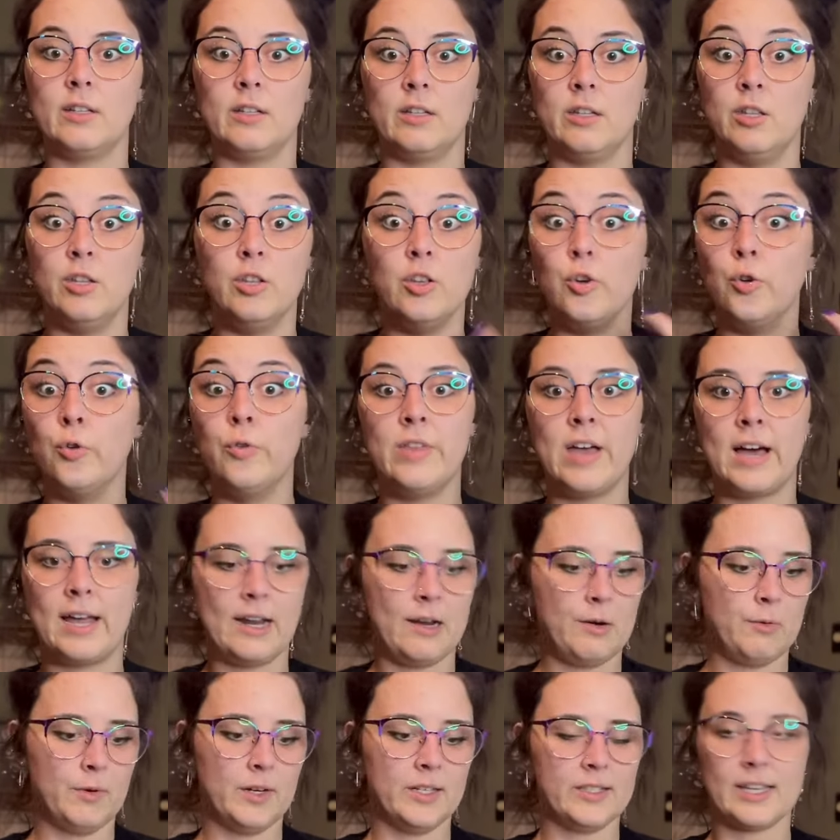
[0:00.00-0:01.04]
knew that
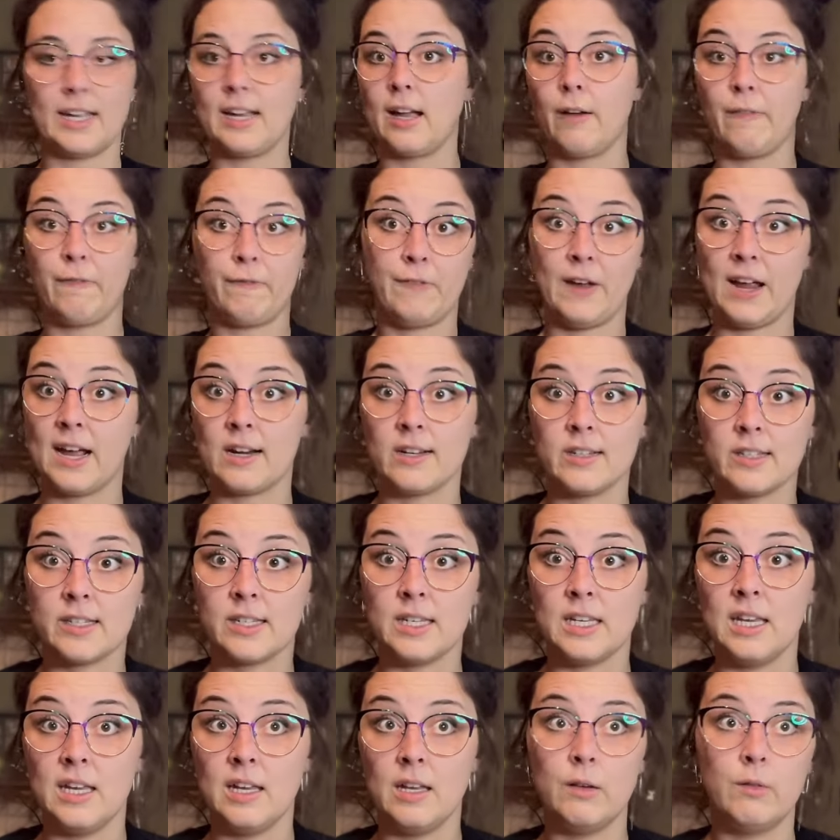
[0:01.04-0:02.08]
it was like a
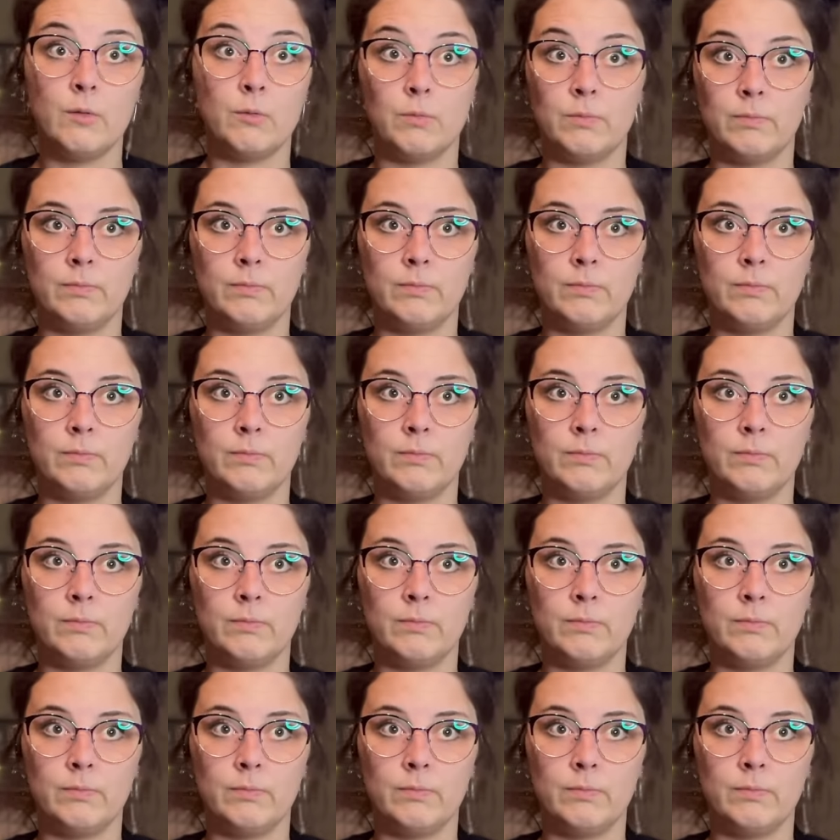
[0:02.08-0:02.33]
fantasy,